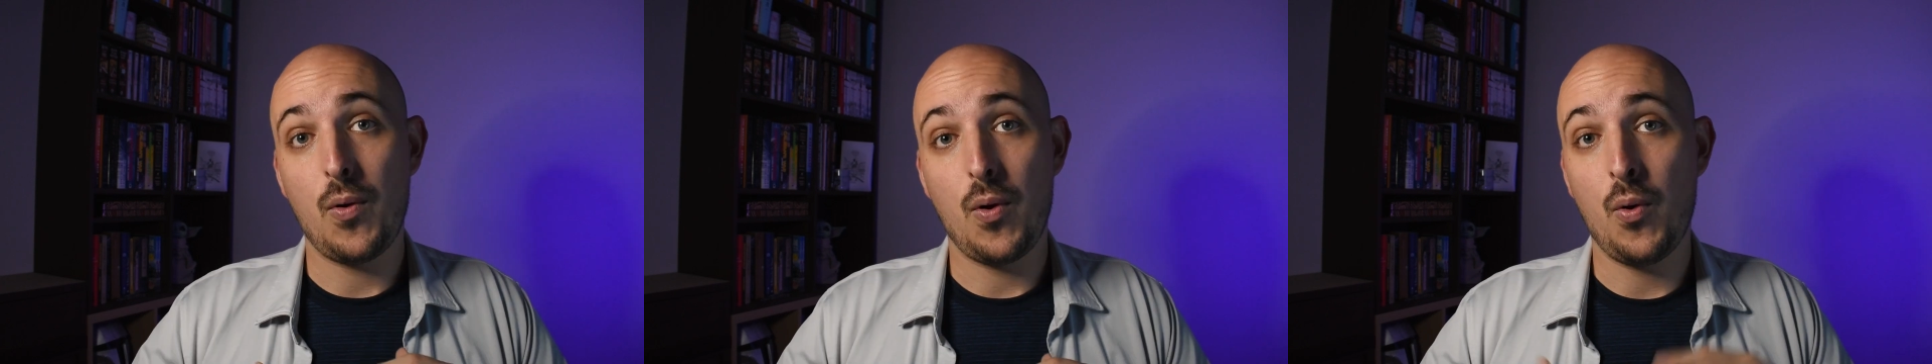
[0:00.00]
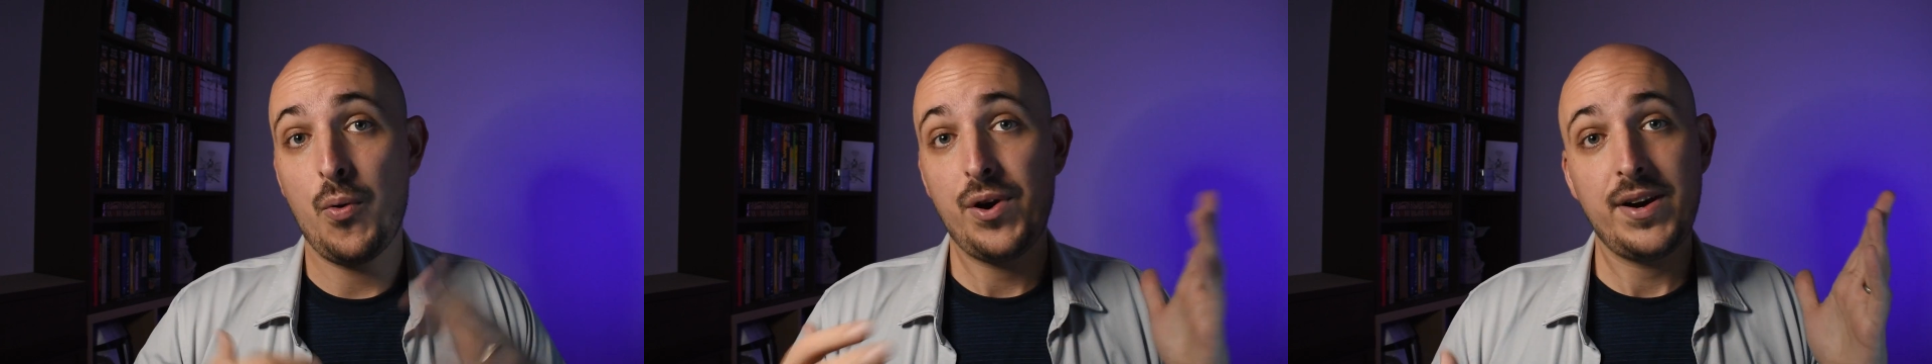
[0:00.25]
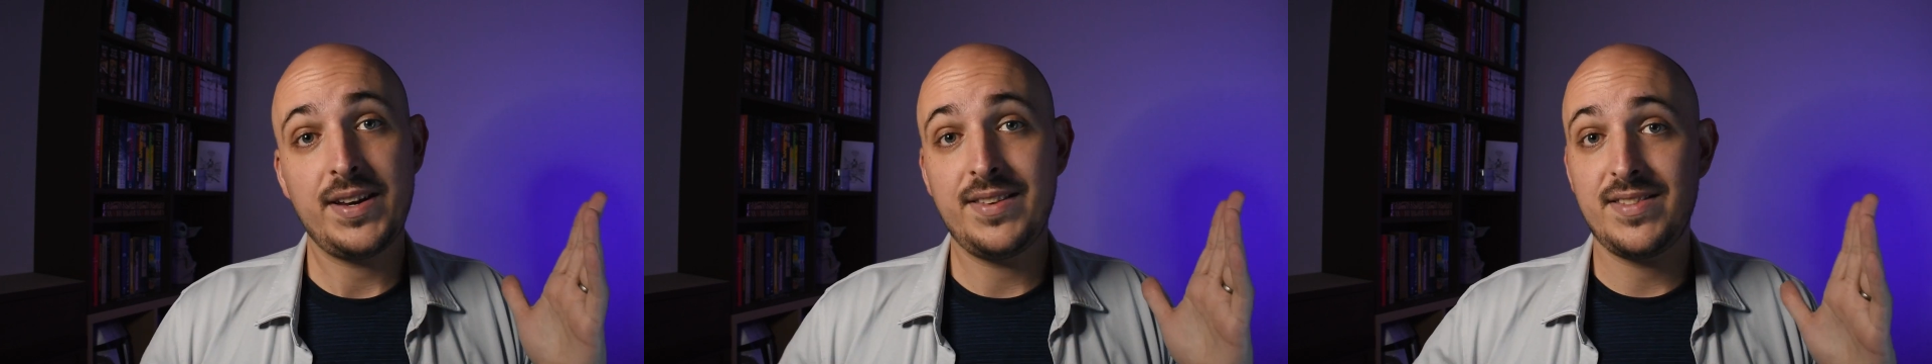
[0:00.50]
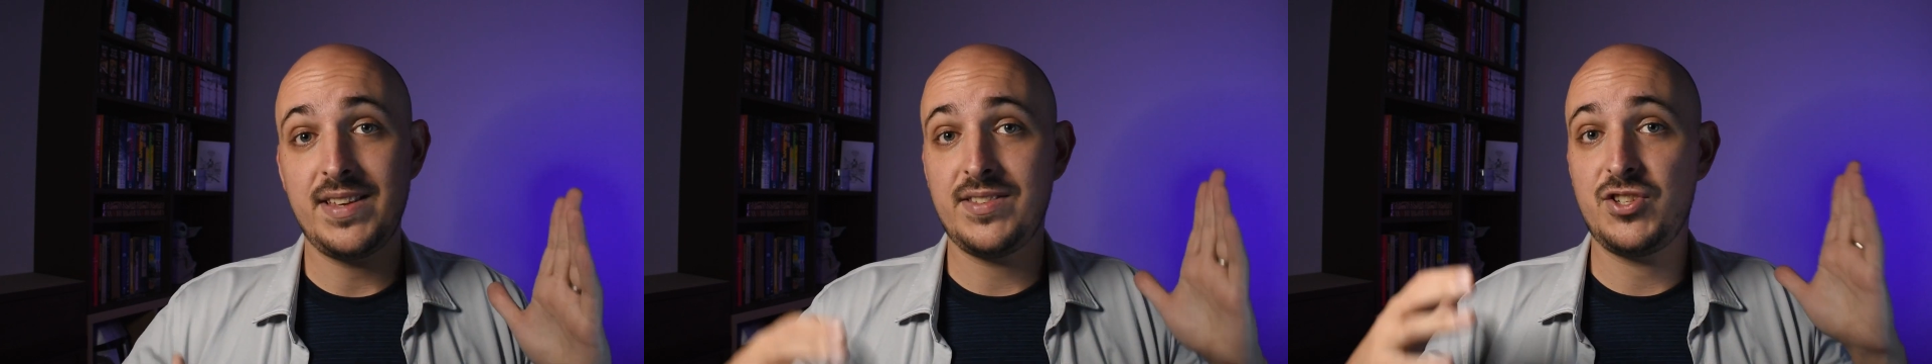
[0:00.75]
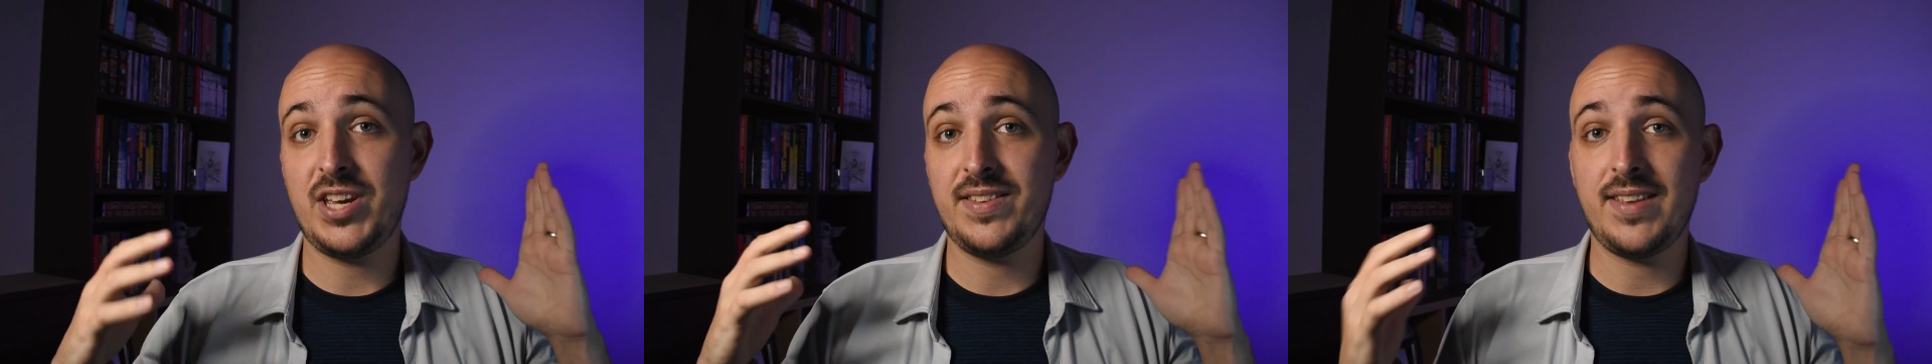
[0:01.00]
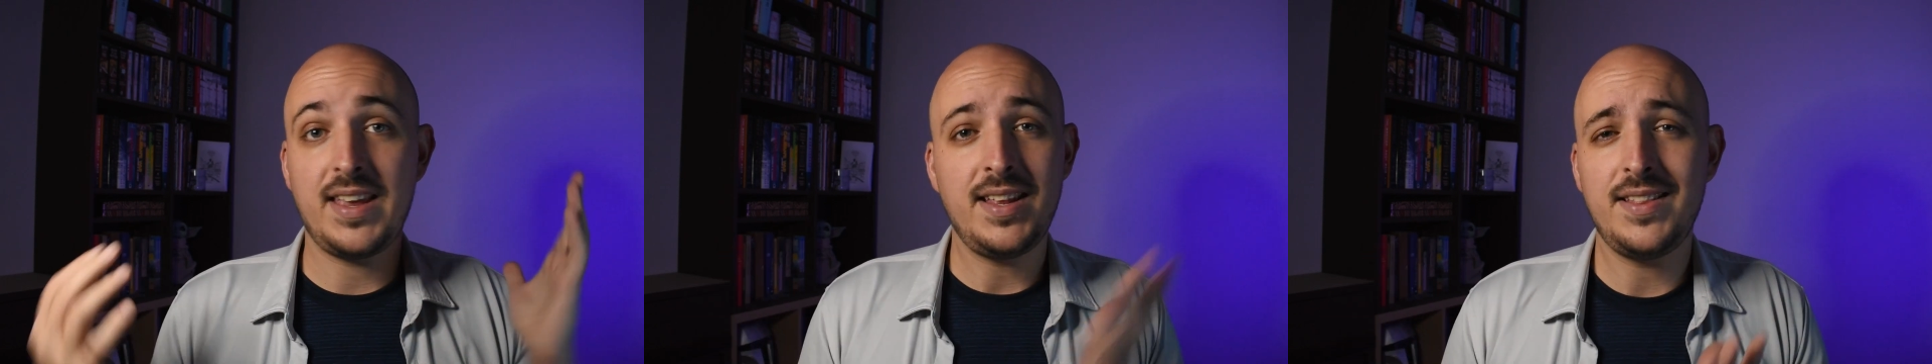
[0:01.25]
Or is this
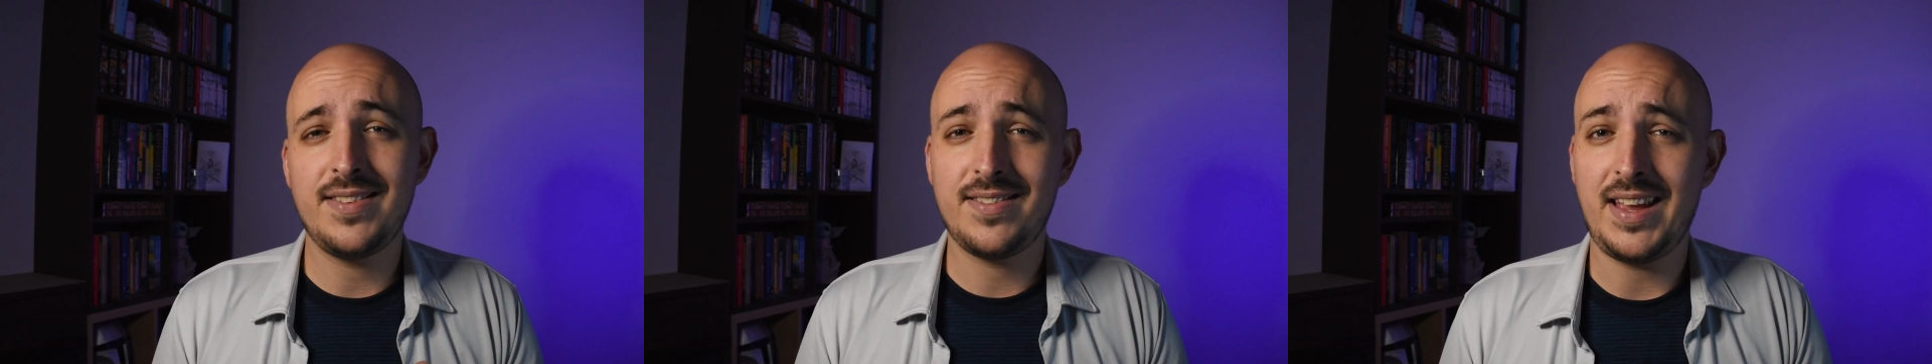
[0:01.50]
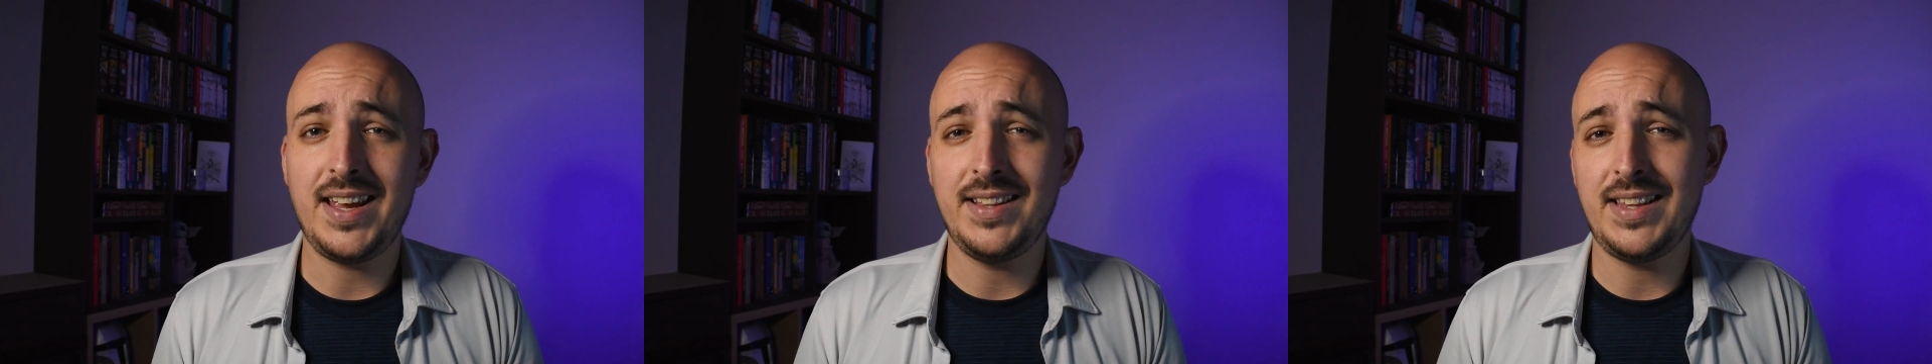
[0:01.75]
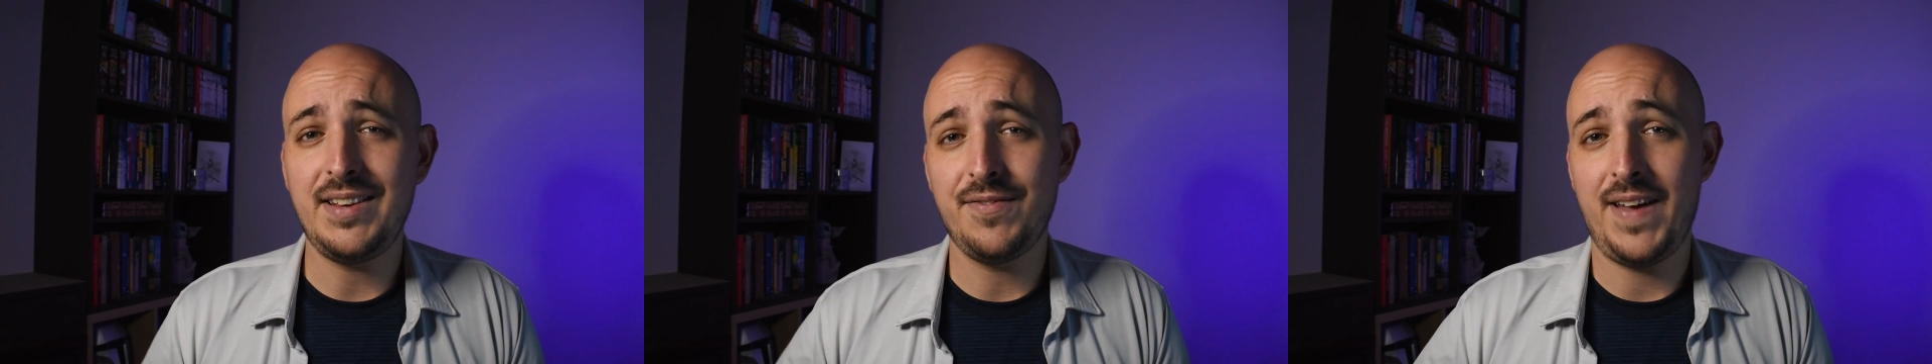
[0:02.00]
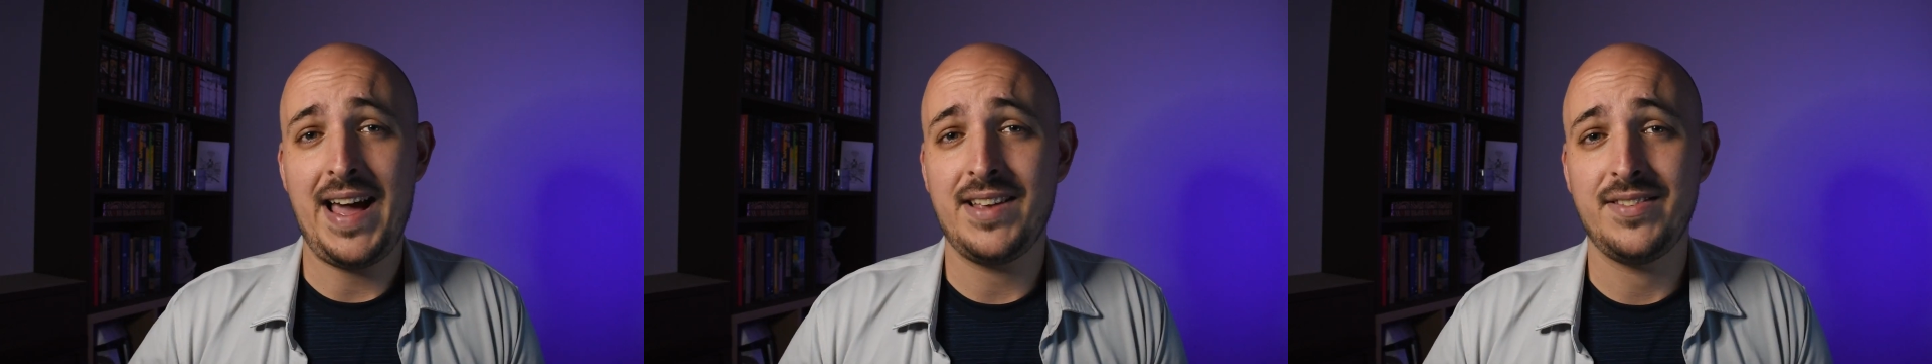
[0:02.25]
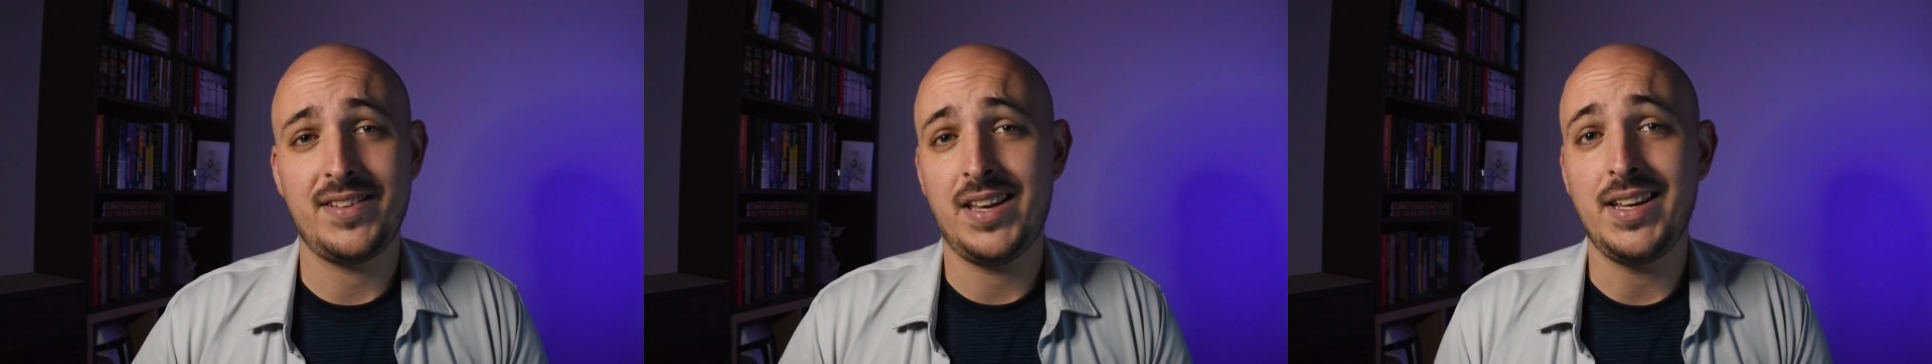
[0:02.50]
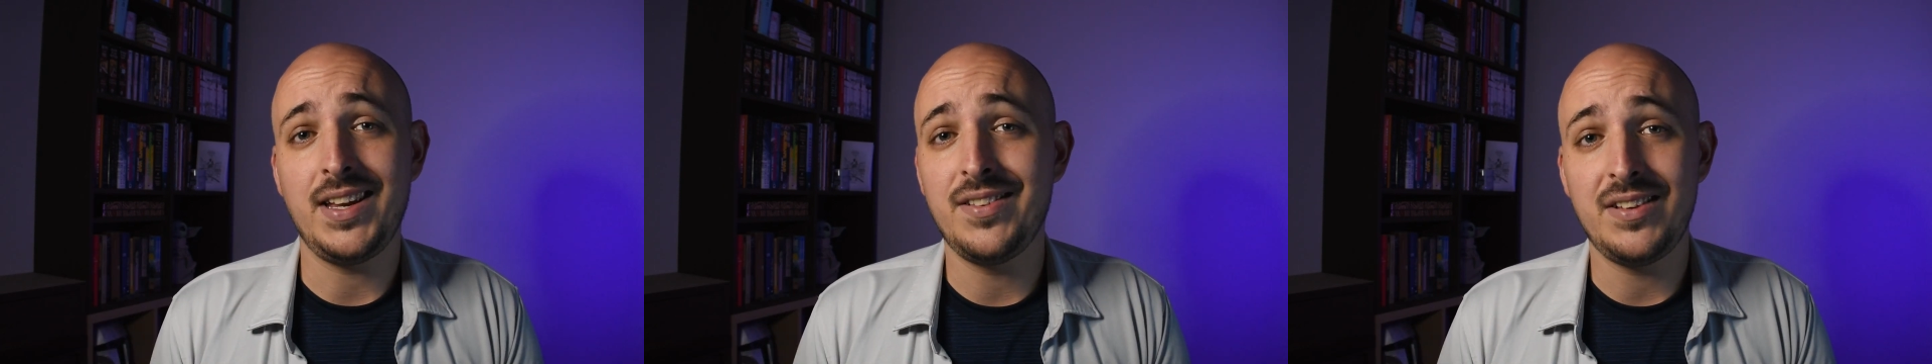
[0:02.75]
just an insanely fast
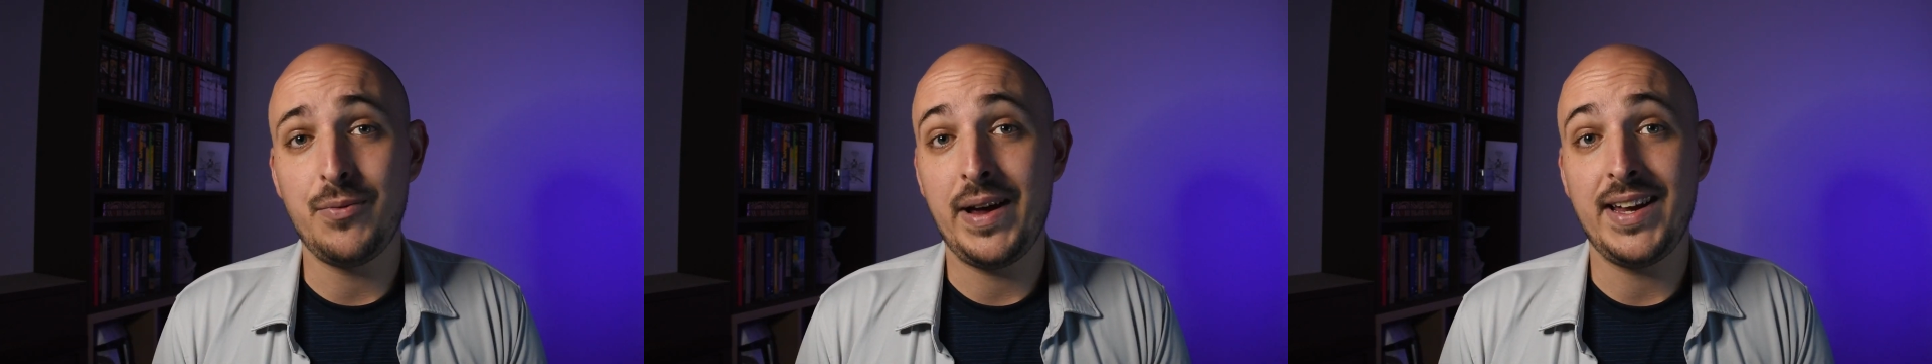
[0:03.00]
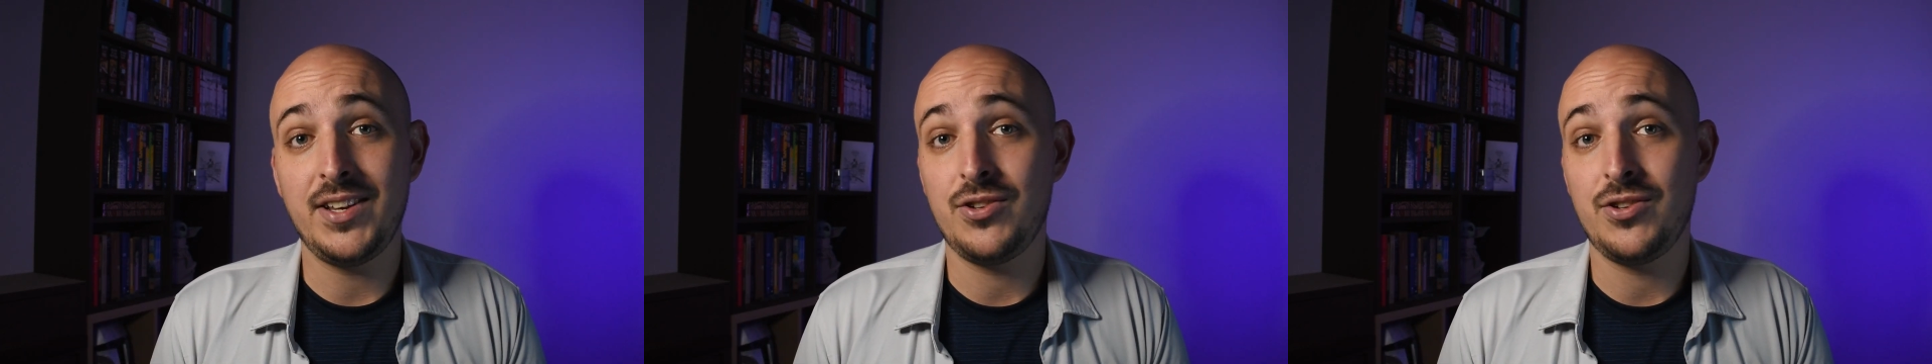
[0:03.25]
and easy way